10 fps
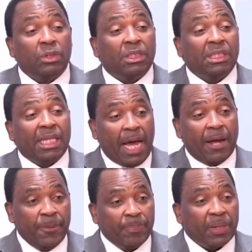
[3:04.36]
sit
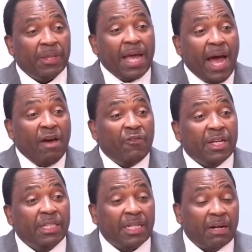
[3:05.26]
there, they're
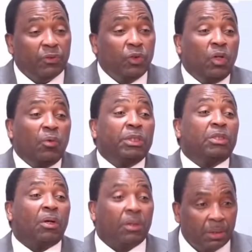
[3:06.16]
having it rough. You know, we
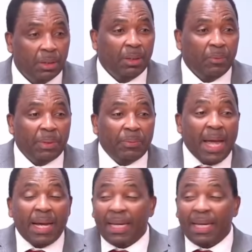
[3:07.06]
talk. We are.